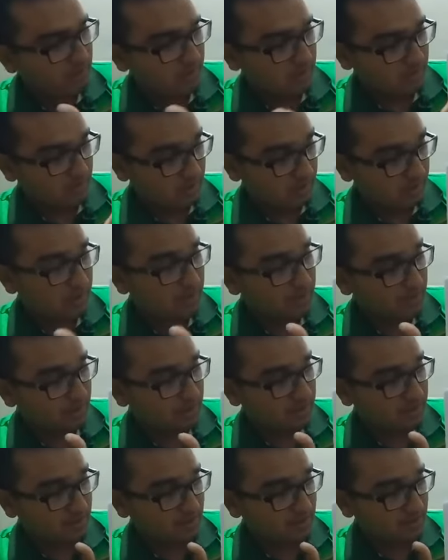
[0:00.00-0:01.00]
here you
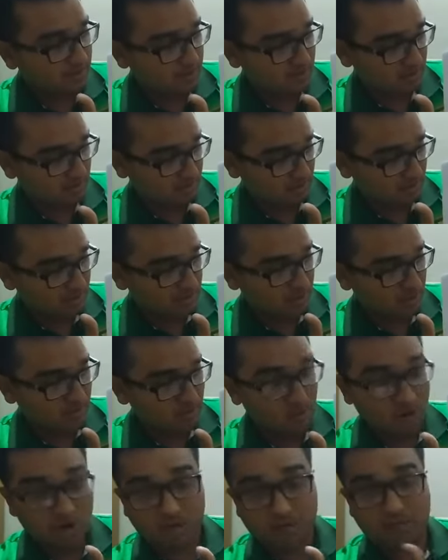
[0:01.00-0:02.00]
can see this is the name
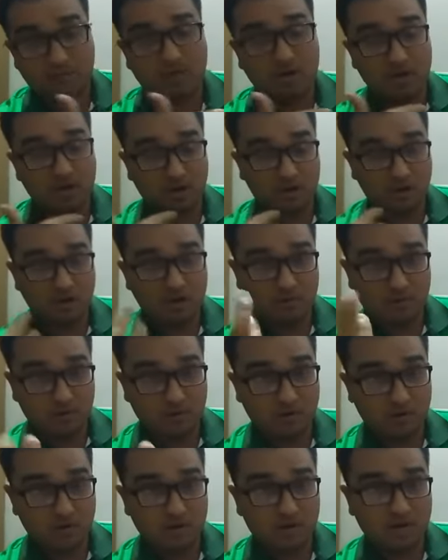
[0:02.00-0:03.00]
of
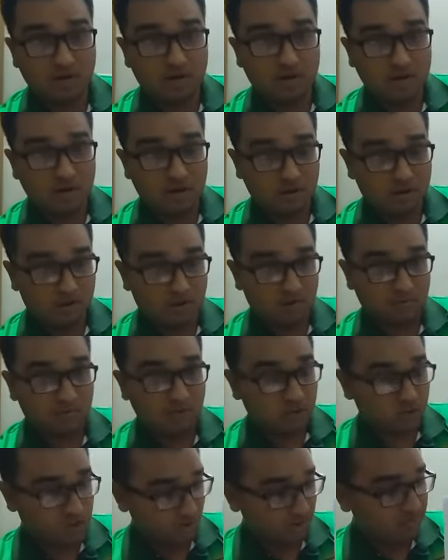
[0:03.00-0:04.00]
our of the
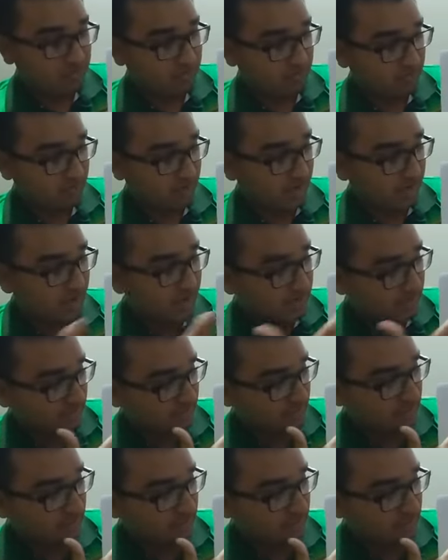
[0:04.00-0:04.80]
chapter 8,